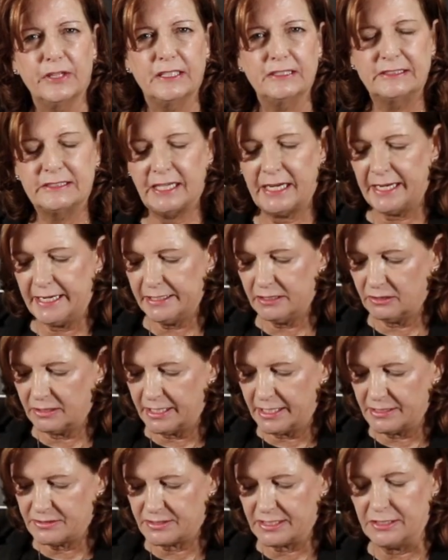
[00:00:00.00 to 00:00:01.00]
That dial
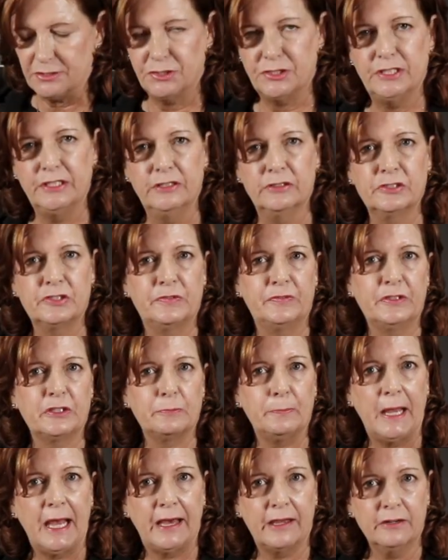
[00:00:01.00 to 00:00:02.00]
has that
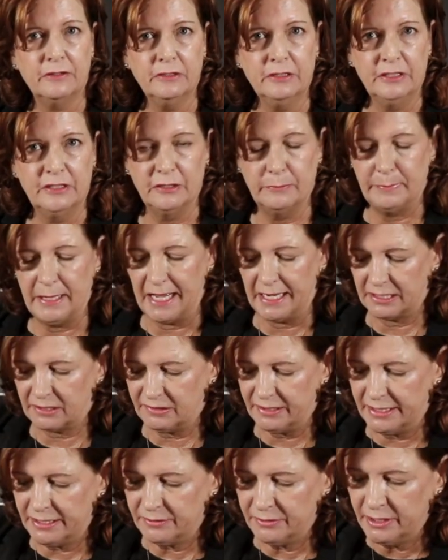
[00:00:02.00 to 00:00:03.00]
geosphere pattern in the
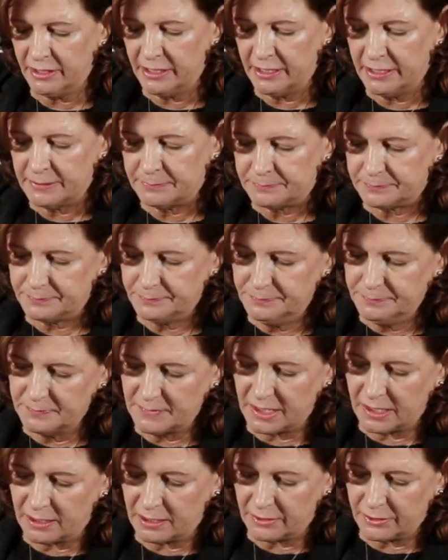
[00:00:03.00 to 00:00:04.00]
background.
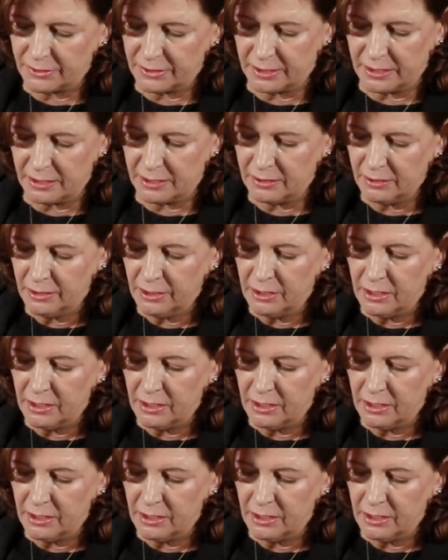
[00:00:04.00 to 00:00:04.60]
The